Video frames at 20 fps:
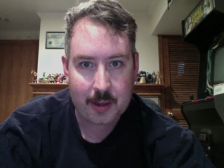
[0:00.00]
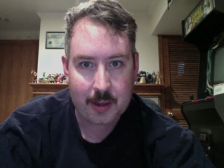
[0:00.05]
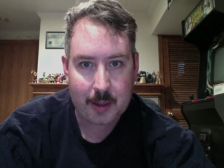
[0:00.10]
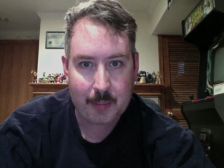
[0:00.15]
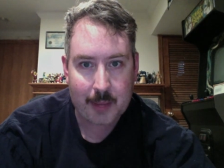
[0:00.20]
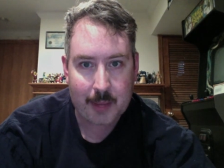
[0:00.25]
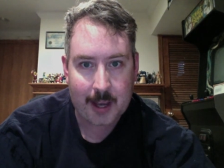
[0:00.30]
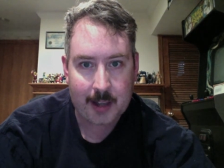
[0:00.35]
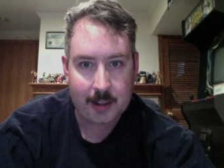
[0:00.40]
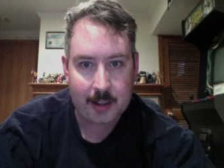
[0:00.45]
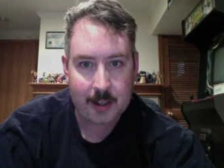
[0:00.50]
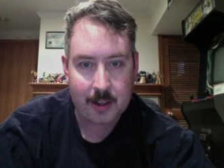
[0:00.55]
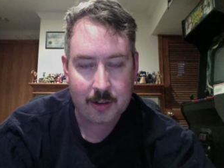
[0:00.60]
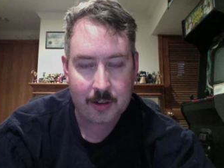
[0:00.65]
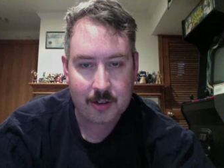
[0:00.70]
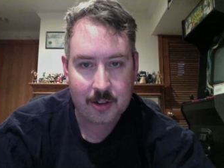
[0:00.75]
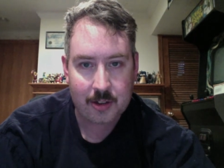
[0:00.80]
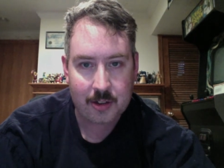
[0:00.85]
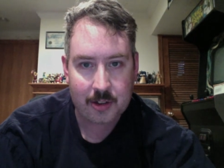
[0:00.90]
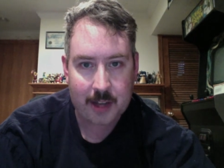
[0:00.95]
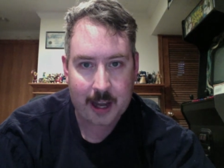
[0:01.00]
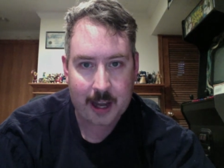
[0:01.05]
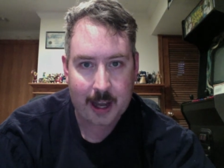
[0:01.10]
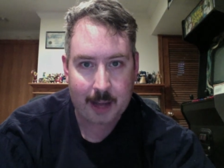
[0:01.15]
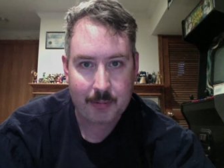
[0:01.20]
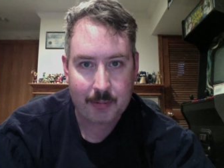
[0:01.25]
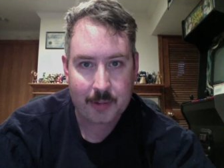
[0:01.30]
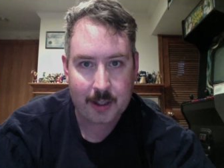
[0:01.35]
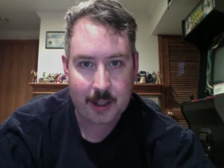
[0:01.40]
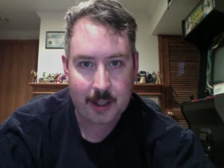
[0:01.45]
that badly, you just
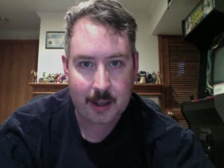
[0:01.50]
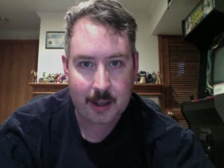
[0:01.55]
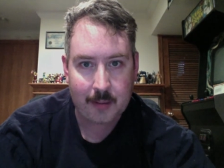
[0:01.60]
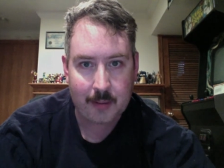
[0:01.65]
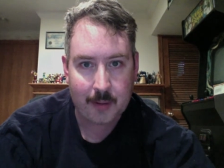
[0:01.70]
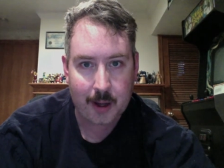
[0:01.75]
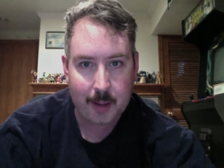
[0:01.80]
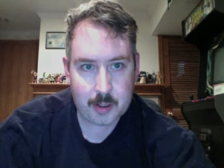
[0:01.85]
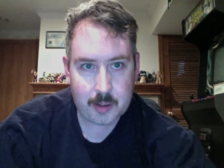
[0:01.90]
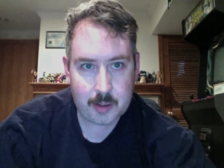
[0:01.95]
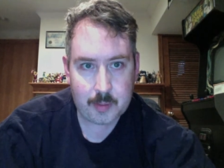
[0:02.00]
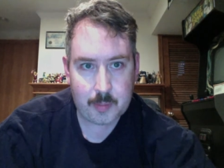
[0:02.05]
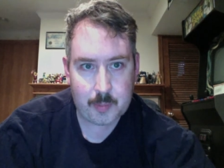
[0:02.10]
have to give up.